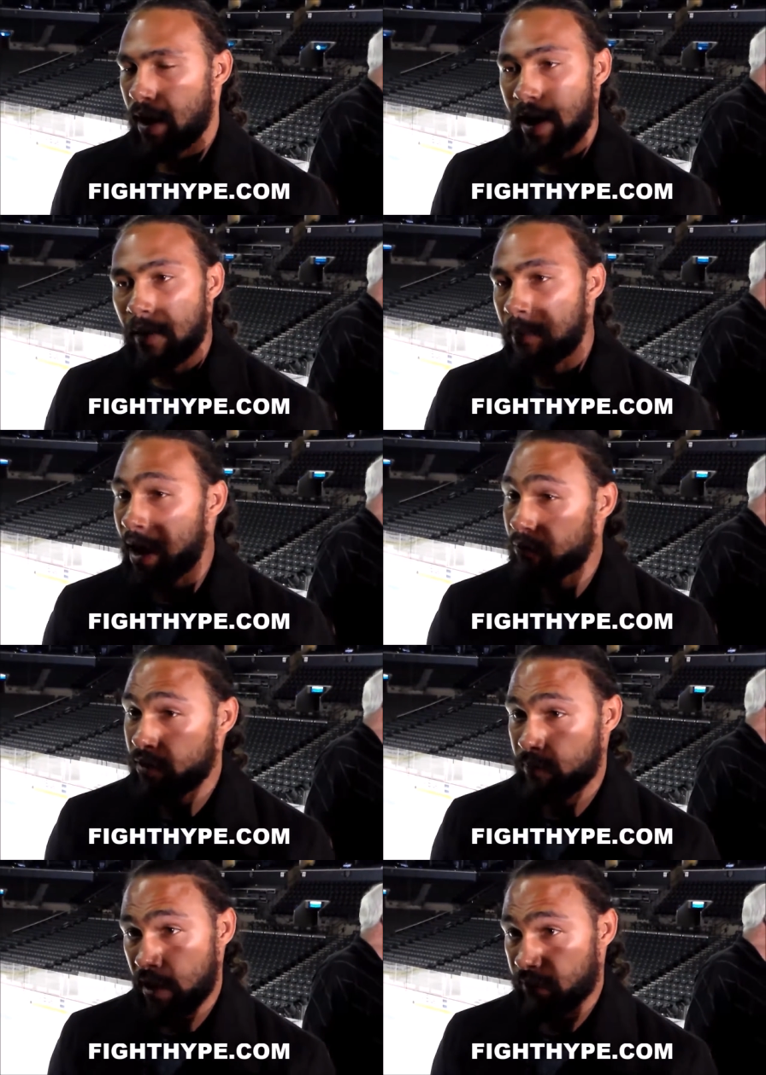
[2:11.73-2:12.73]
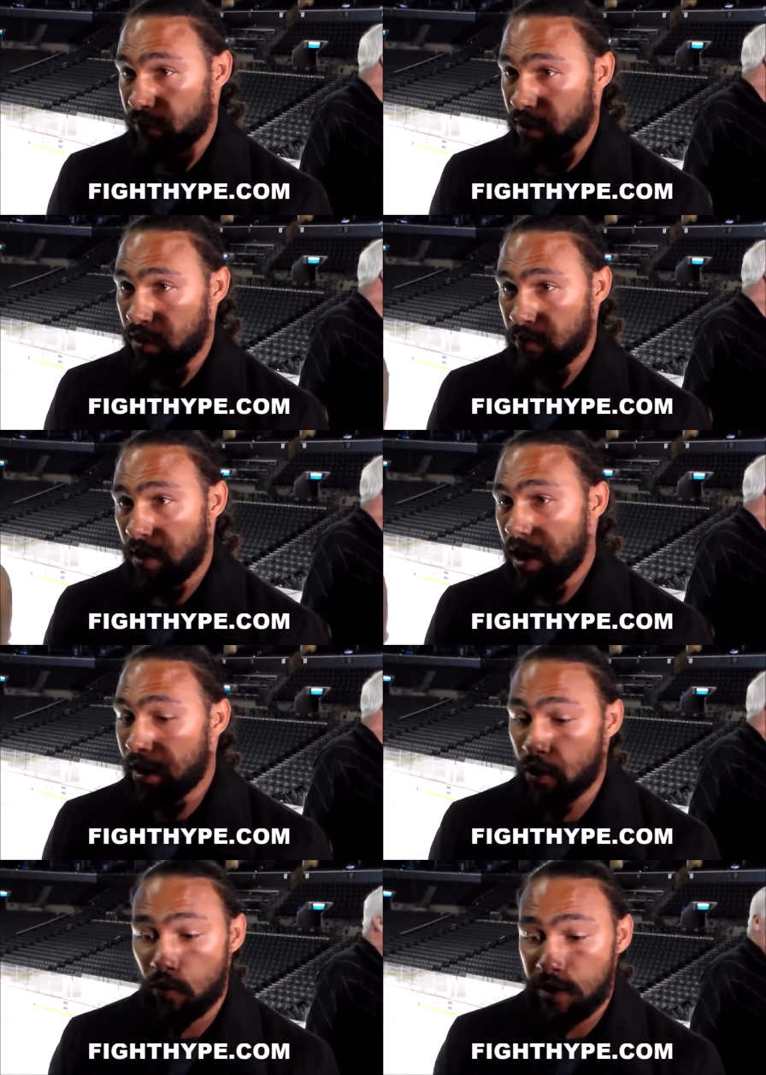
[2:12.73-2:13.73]
I got mad respect for him.
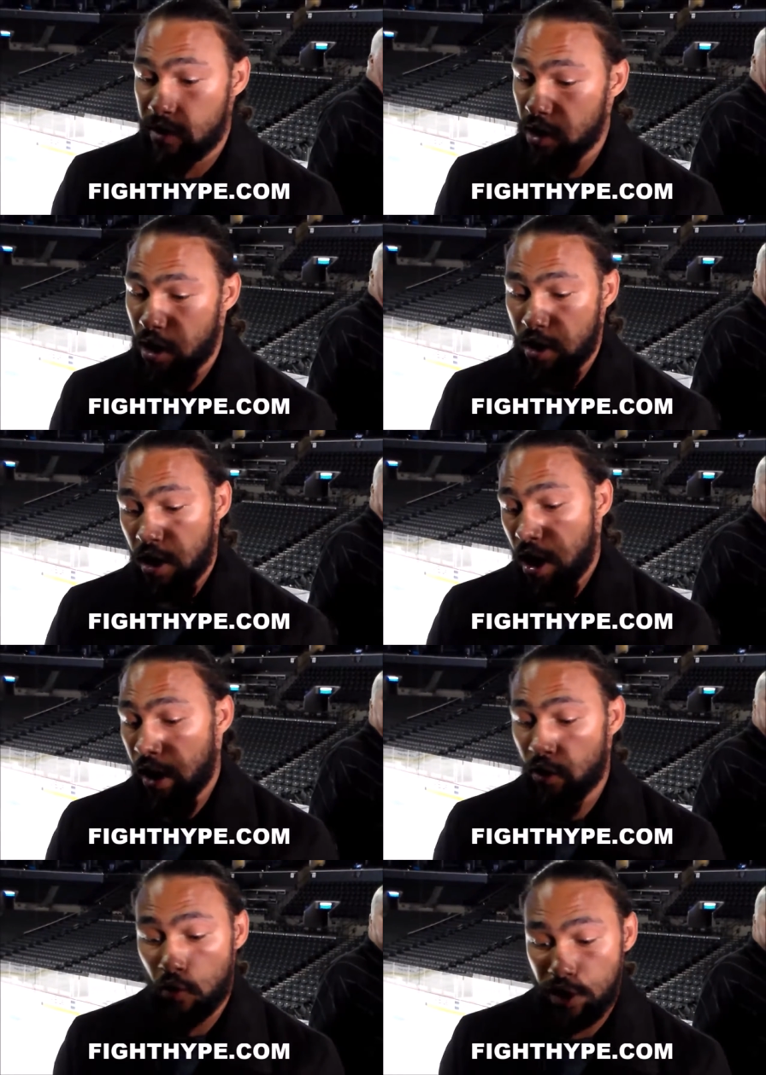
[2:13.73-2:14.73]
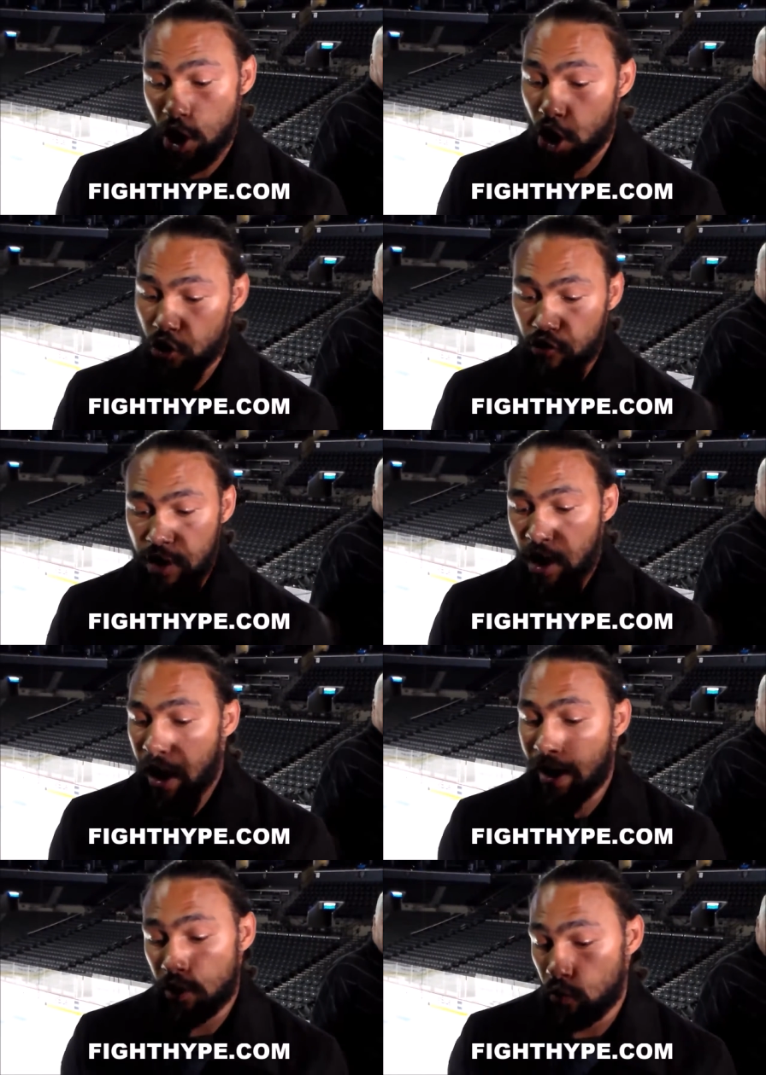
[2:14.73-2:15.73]
I know he's young. I know he's hungry.
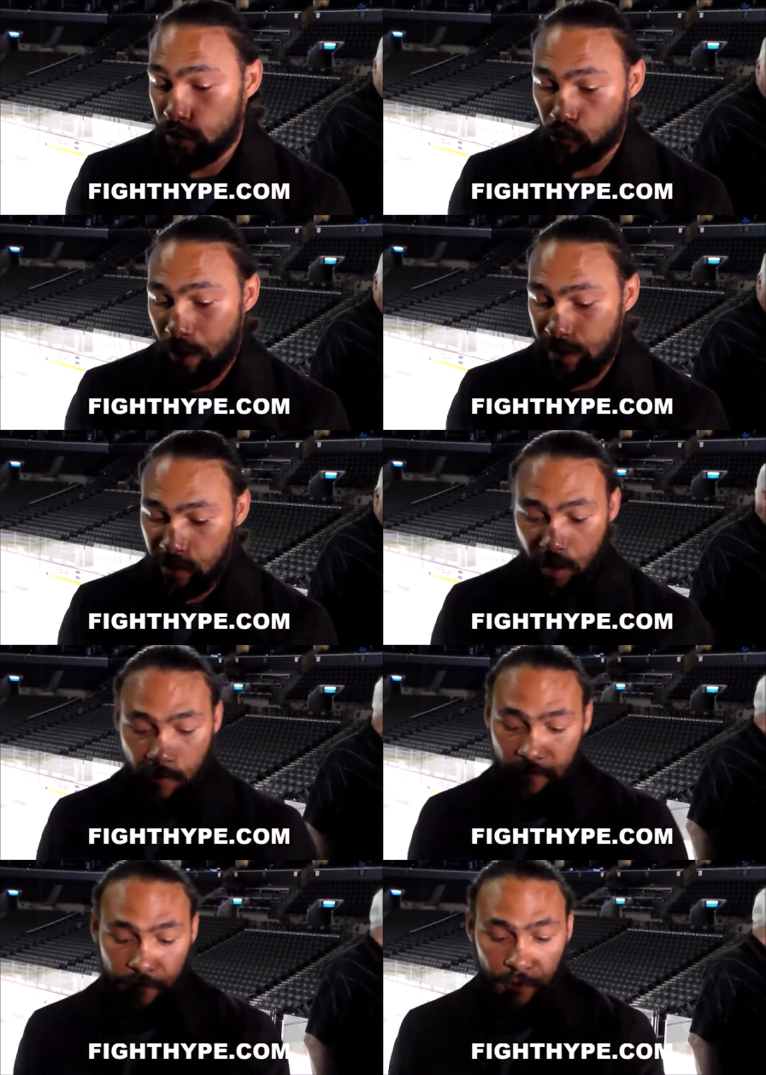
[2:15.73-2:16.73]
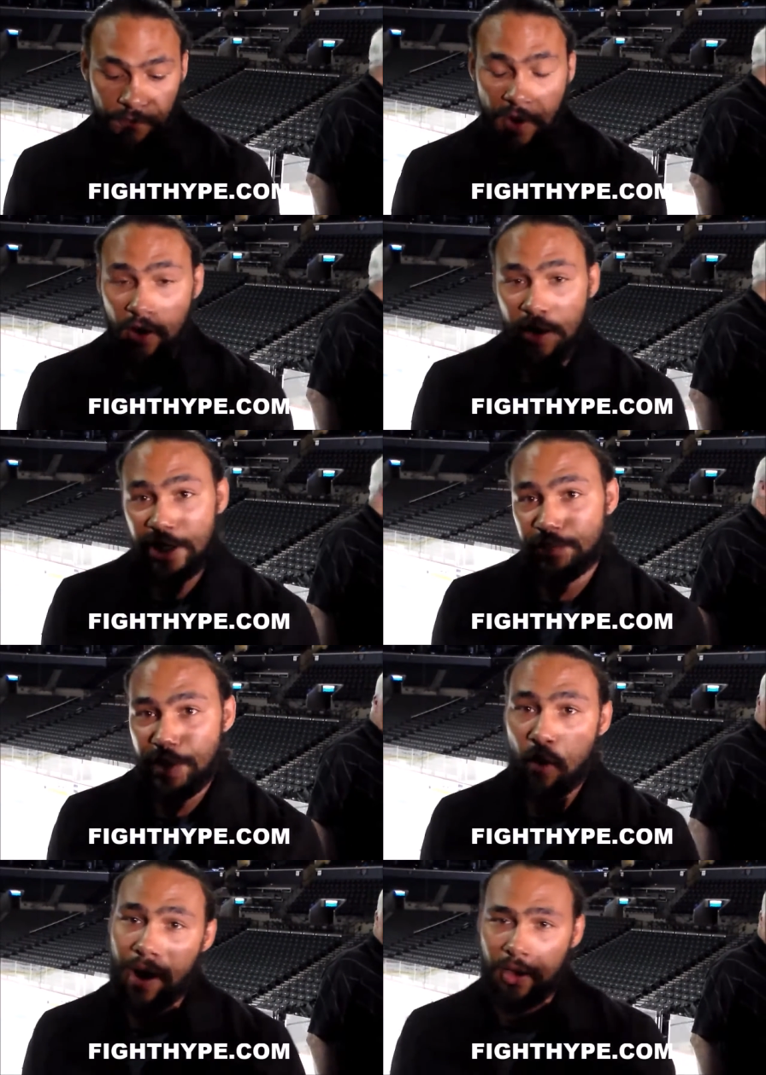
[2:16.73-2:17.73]
I know he's ready. My first fight on
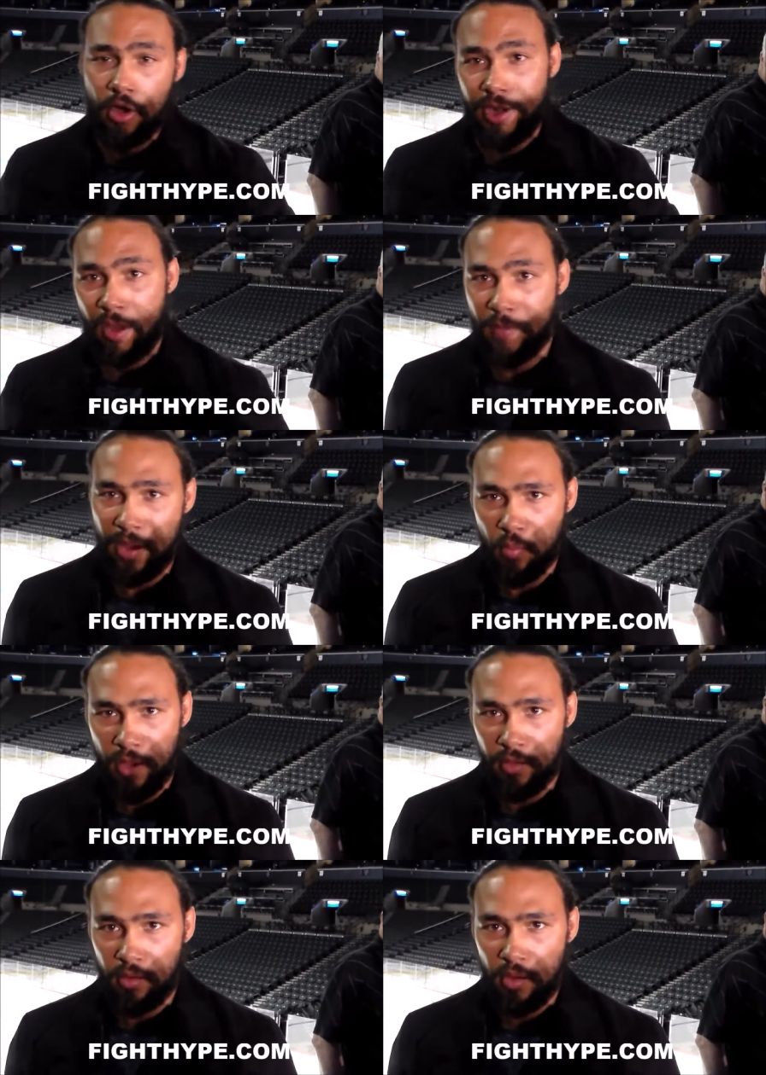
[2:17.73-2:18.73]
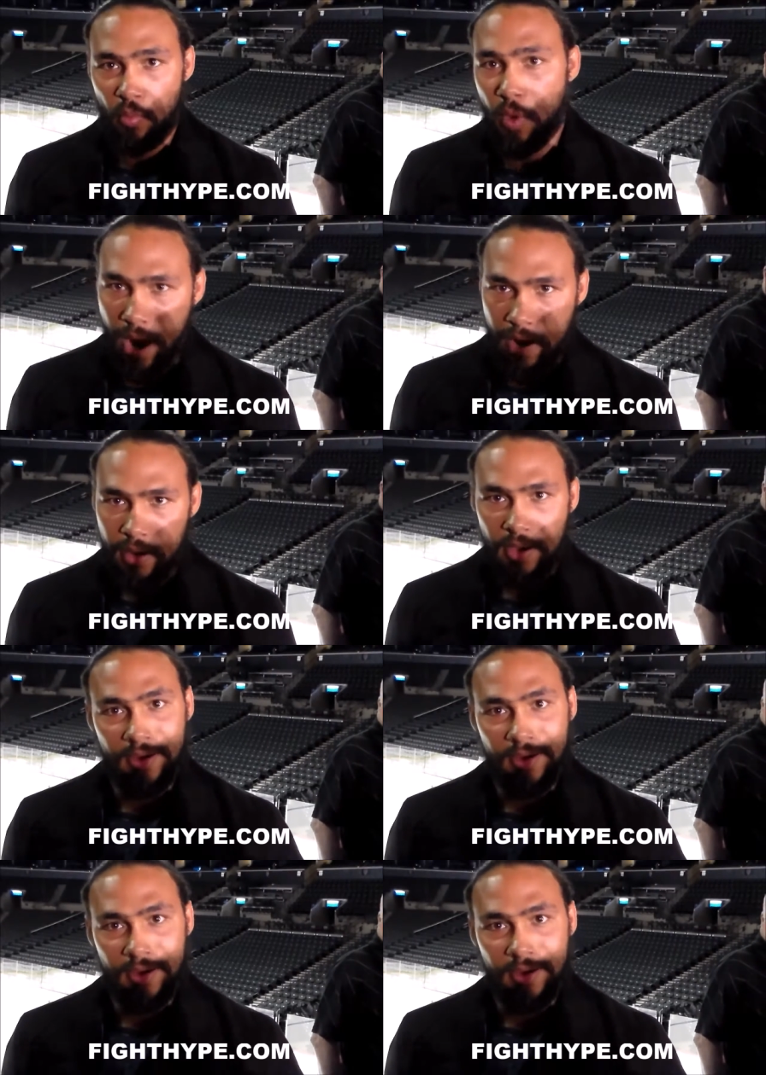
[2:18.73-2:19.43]
HBO, I called out Mayweather. Why?